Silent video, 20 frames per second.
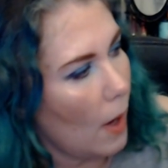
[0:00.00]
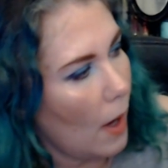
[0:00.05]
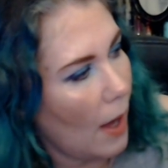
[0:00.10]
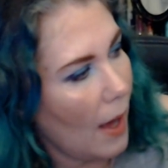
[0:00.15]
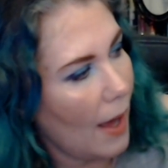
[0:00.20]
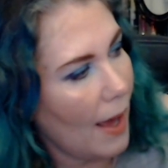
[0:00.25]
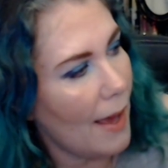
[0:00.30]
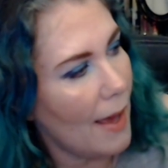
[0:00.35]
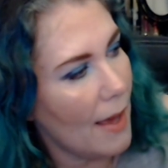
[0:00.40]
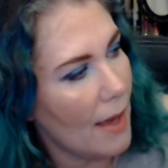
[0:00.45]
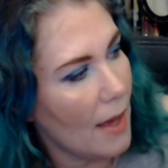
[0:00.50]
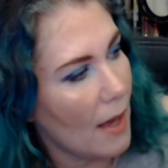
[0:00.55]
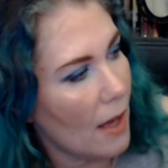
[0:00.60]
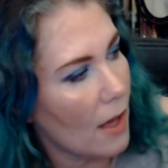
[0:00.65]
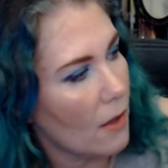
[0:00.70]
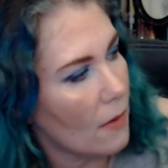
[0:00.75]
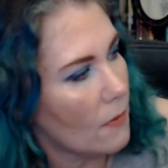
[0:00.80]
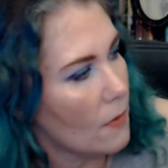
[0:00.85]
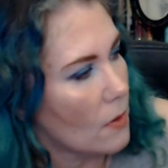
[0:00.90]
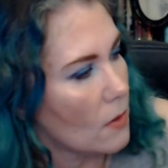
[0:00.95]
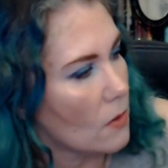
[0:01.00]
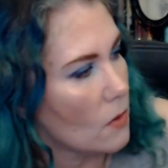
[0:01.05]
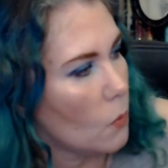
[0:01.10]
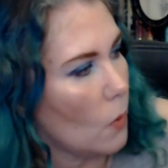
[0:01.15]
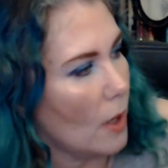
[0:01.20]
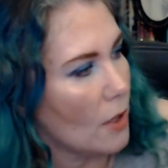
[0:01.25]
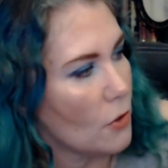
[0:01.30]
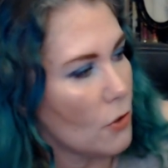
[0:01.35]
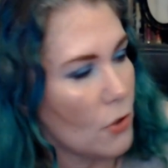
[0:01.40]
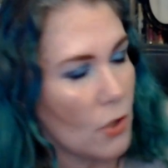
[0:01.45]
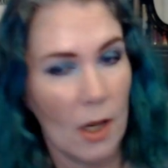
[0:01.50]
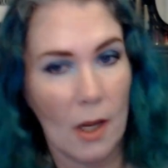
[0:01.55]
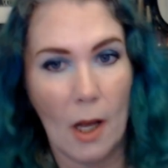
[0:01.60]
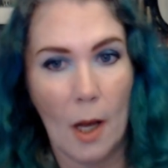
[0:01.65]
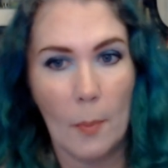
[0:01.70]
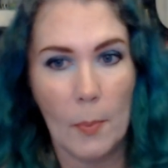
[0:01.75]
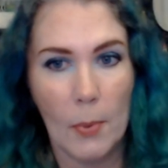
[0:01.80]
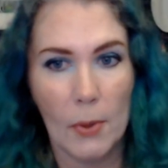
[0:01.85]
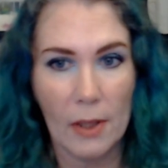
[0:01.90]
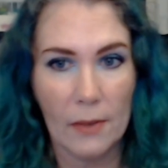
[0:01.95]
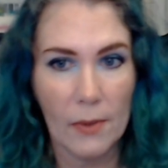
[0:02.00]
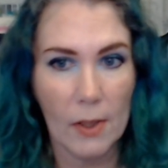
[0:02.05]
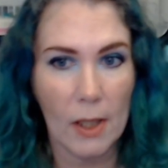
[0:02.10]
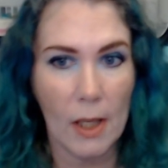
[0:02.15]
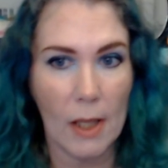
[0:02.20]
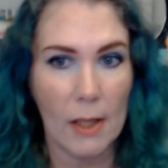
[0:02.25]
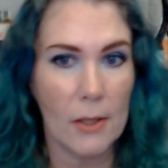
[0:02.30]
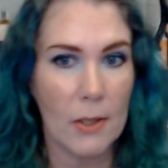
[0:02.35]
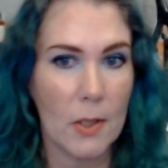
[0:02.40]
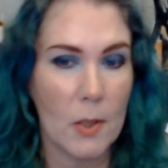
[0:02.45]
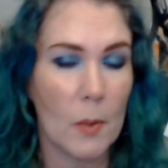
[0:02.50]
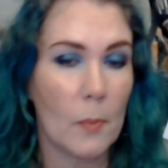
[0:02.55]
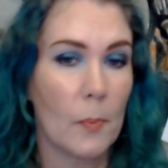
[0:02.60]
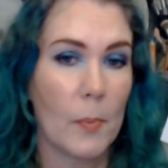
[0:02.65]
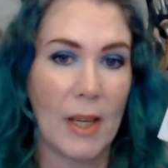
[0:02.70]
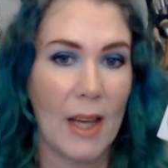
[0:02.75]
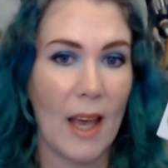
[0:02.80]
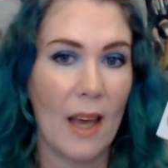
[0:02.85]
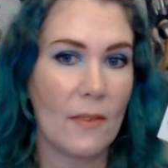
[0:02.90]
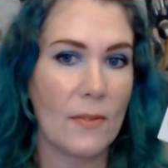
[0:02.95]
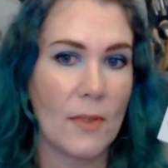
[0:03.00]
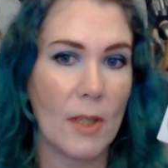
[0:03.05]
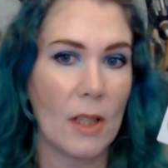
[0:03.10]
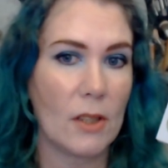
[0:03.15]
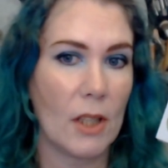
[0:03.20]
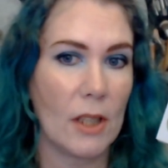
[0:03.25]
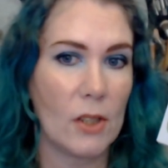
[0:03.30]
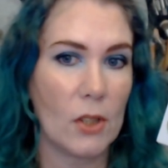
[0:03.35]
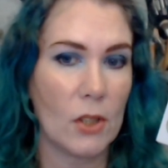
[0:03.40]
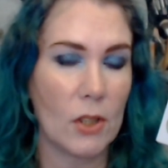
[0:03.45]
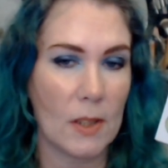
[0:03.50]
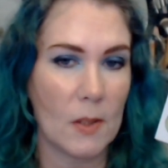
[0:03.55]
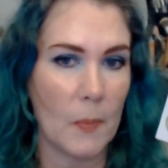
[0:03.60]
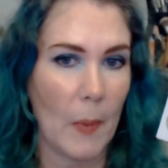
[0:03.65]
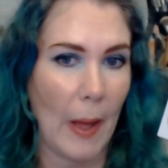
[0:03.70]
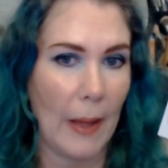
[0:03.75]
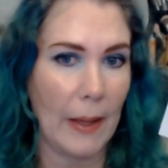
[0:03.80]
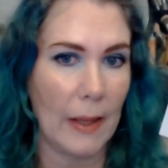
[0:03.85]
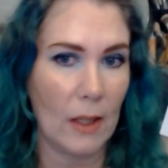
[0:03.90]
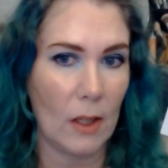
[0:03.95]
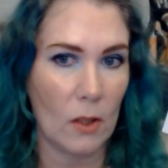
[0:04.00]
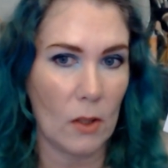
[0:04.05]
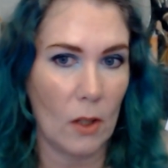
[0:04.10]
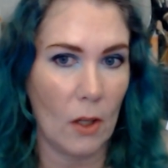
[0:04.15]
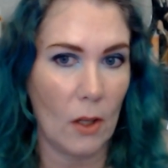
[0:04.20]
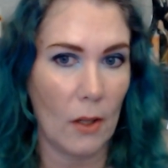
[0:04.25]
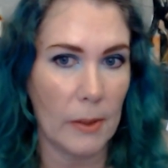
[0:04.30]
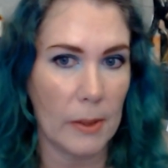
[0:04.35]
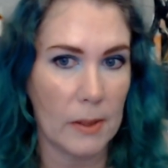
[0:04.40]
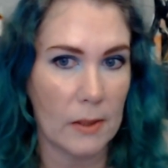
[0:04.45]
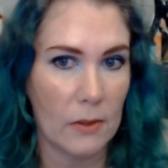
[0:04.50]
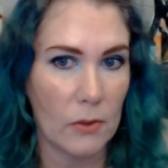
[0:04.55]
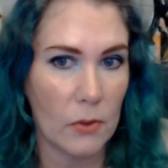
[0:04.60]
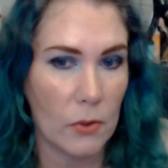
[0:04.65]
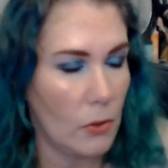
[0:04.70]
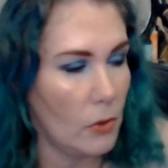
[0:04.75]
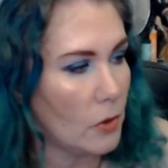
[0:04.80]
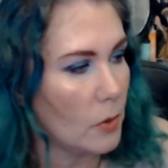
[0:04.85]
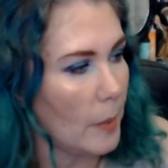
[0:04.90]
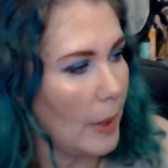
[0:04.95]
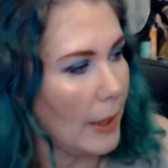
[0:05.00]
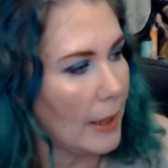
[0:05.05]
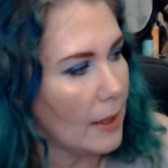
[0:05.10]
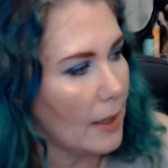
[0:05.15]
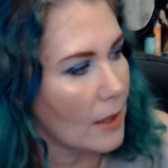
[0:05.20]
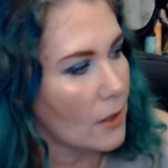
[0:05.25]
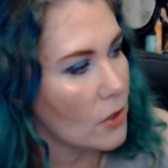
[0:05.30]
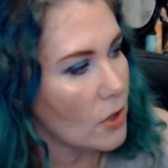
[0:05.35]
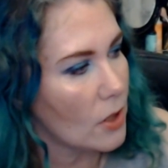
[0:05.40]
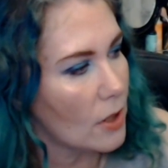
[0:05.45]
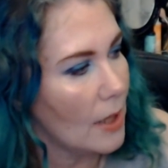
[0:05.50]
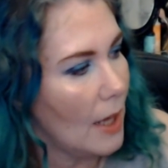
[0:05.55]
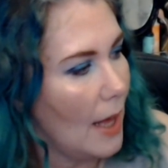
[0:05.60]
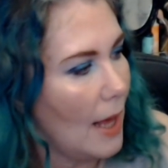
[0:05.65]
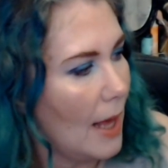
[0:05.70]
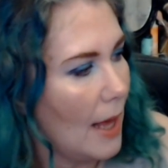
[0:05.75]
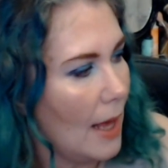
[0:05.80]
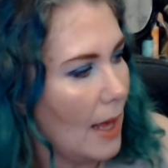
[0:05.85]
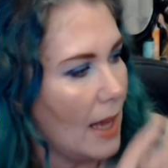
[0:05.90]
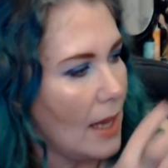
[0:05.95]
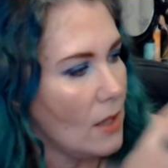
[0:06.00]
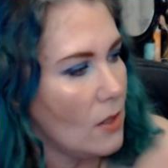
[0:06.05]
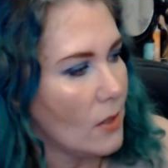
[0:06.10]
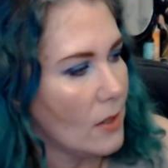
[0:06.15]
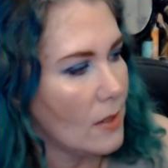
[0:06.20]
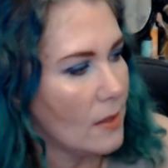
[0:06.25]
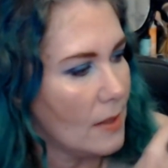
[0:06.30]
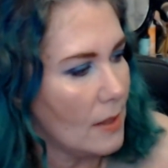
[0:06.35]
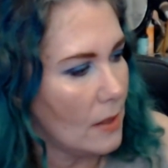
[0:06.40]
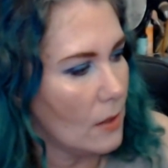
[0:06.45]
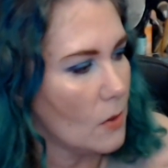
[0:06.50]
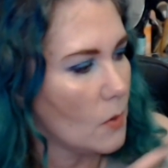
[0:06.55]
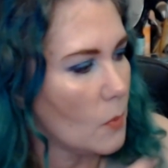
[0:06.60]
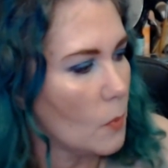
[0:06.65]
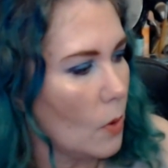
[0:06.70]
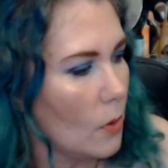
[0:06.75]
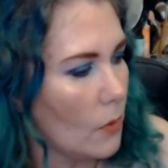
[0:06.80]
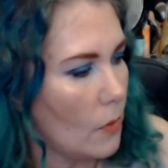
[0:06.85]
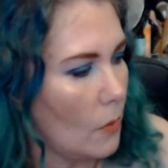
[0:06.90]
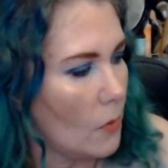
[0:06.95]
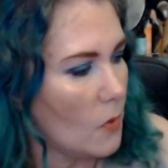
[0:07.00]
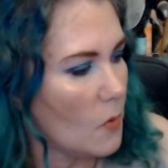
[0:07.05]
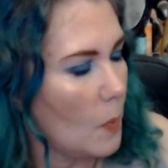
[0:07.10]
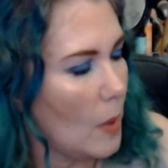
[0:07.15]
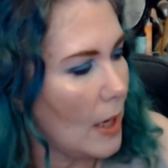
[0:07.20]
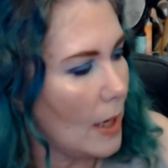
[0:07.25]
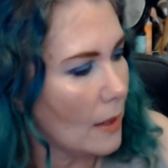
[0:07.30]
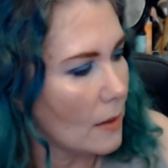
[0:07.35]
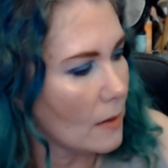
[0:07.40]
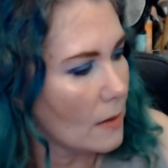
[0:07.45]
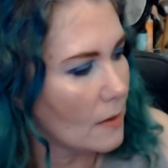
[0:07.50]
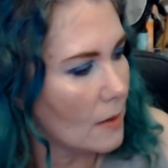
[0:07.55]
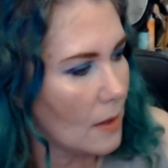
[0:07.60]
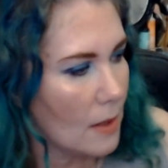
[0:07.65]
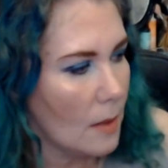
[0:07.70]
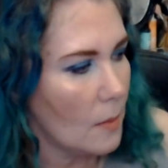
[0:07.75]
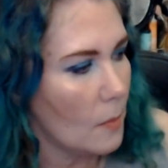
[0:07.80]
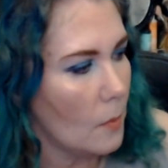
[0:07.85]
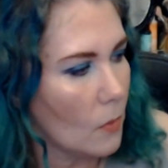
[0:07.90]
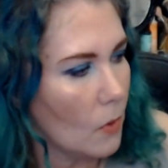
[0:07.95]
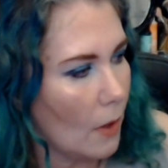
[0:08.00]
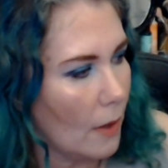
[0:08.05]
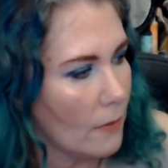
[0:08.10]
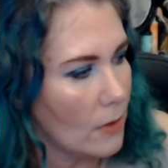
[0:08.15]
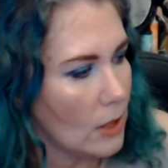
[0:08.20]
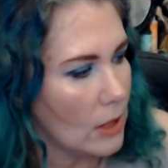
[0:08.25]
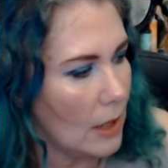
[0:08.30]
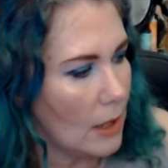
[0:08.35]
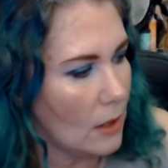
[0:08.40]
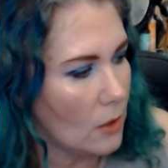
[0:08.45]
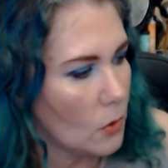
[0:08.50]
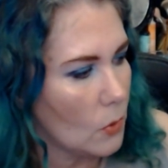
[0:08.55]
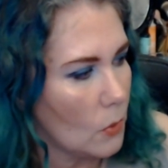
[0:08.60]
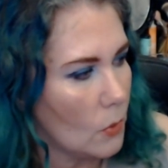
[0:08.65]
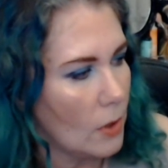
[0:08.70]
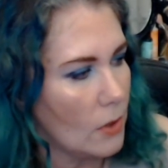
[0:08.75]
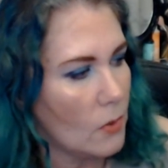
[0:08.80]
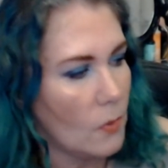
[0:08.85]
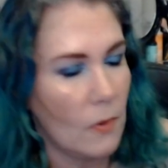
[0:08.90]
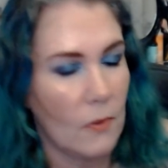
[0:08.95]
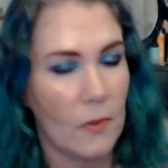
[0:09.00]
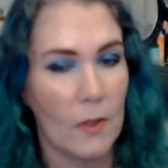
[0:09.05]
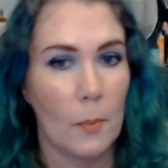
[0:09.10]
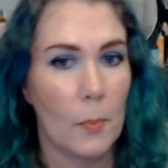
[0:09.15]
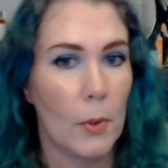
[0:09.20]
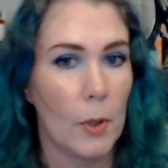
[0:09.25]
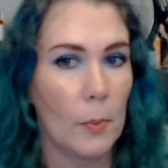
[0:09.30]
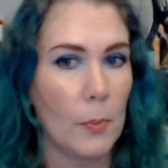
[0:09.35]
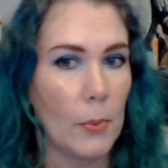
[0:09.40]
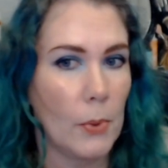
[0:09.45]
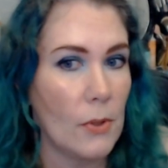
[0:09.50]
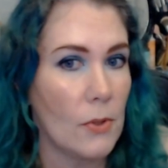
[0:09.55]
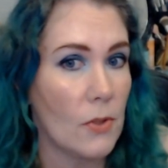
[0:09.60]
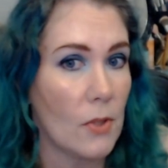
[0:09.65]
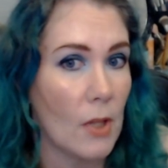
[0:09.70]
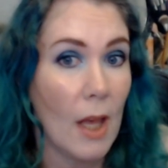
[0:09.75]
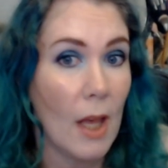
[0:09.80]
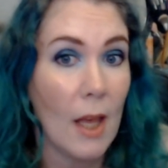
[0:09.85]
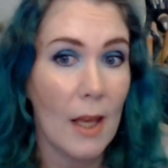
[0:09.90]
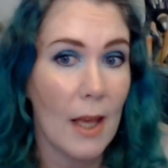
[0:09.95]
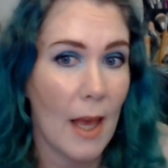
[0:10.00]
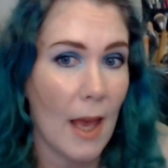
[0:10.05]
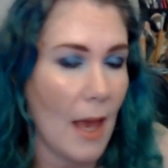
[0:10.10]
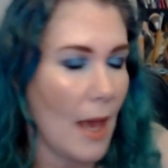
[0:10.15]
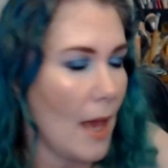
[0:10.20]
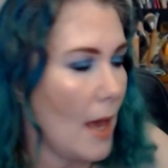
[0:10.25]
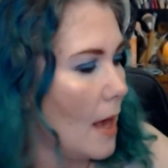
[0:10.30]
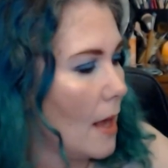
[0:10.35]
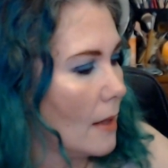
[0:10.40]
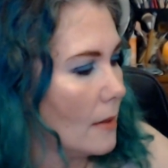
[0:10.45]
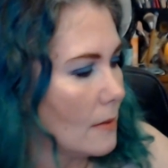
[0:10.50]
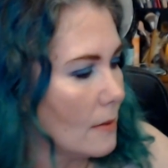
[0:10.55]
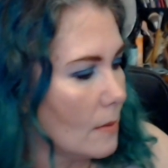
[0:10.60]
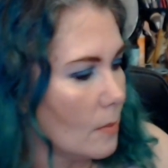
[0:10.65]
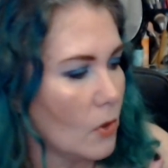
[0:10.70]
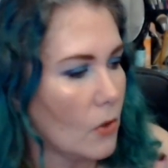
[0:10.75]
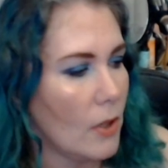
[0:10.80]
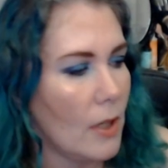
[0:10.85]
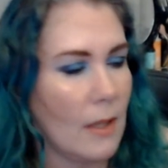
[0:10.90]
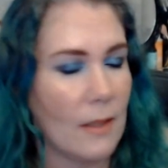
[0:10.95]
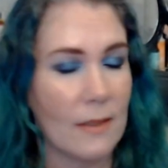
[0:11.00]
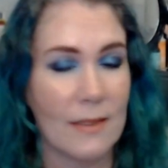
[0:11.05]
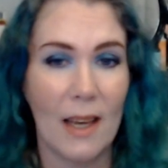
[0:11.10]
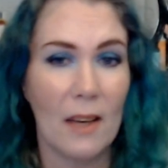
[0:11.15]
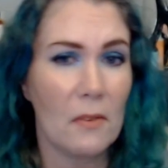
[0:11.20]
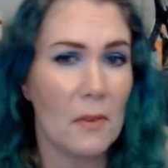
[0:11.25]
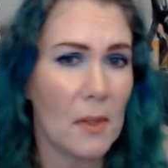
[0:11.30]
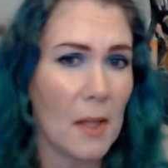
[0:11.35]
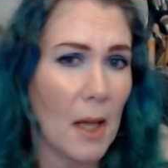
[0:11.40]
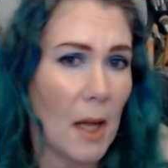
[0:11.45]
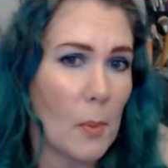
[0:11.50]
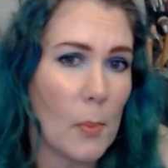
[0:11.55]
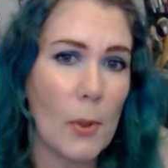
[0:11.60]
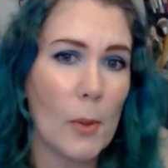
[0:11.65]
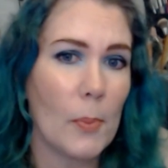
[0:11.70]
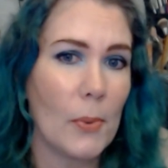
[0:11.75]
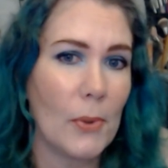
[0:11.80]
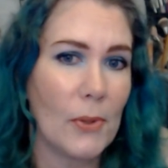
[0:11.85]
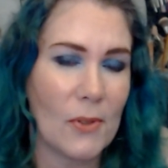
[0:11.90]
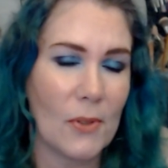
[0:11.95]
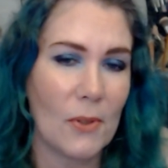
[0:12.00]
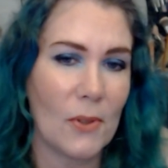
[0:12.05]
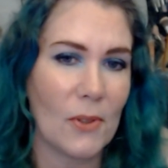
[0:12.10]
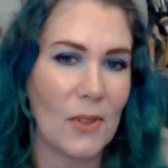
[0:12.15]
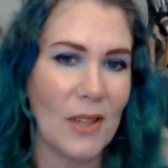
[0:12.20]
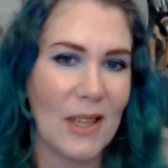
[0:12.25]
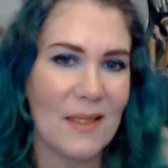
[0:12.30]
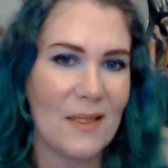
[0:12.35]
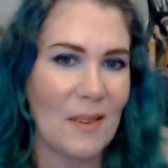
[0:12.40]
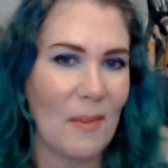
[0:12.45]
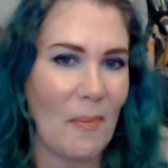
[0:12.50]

I have swatched a couple of the colors, but I have not touched this palette at all. This is new to my collection, and you can see there's more of those pinks that I'm gravitating towards. We've got purples and some greens. I have a lot of purples and greens in